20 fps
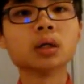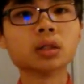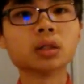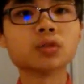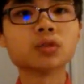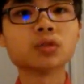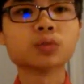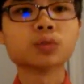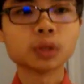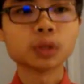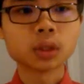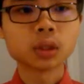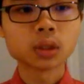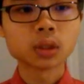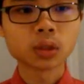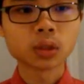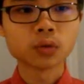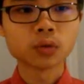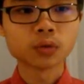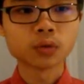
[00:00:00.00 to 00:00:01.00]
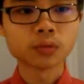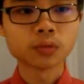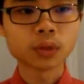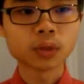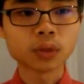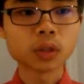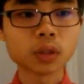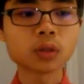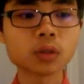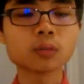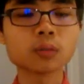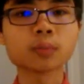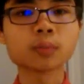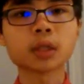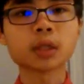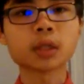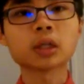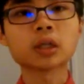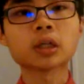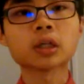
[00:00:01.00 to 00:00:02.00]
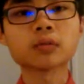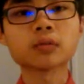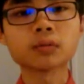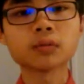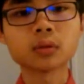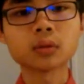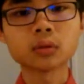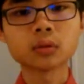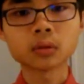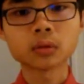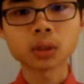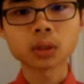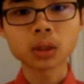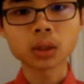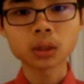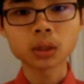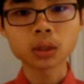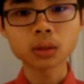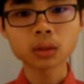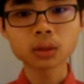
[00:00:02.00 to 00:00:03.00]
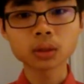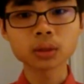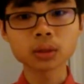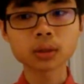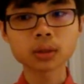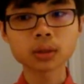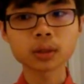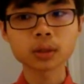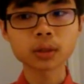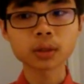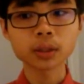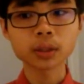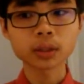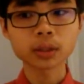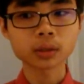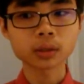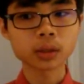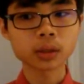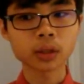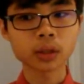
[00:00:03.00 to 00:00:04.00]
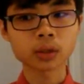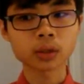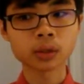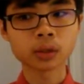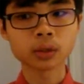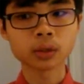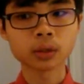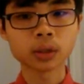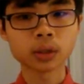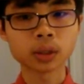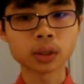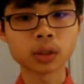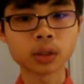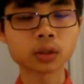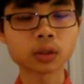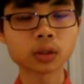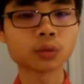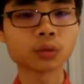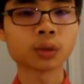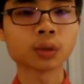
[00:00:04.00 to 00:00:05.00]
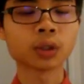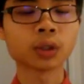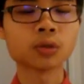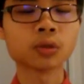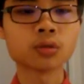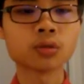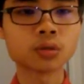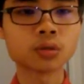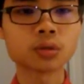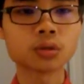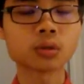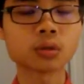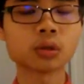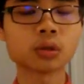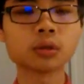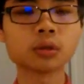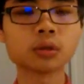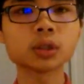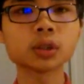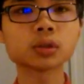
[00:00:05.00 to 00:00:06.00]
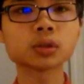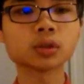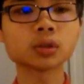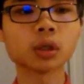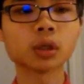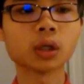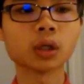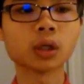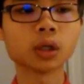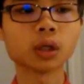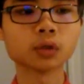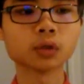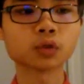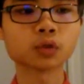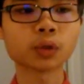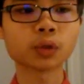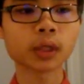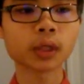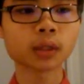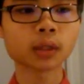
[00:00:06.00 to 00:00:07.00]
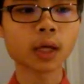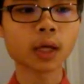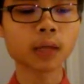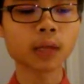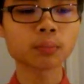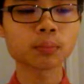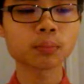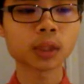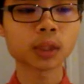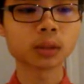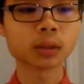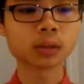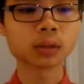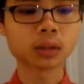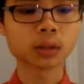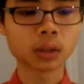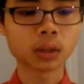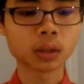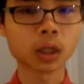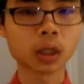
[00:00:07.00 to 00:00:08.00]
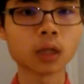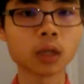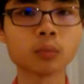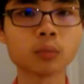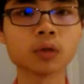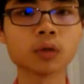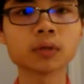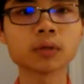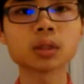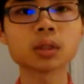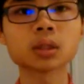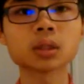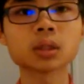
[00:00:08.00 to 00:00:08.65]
It's really a cool video, but if you can't click that link, well then sorry, try typing the name of it.